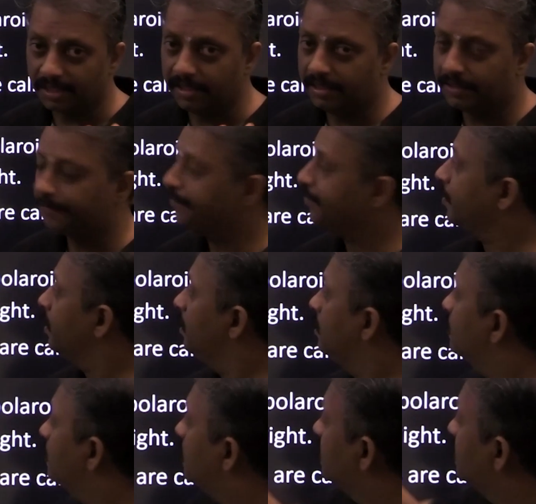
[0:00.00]
right?
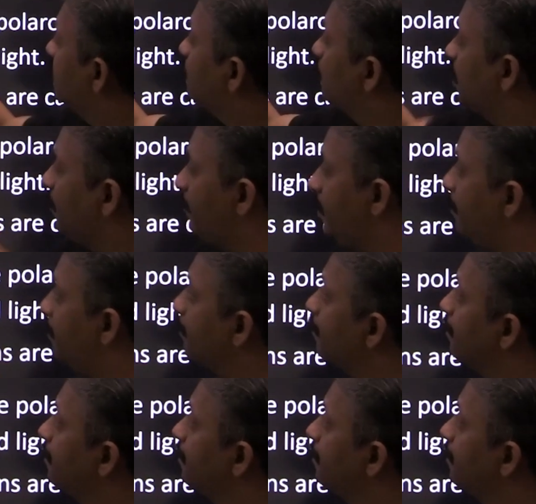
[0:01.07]
So this is one of them,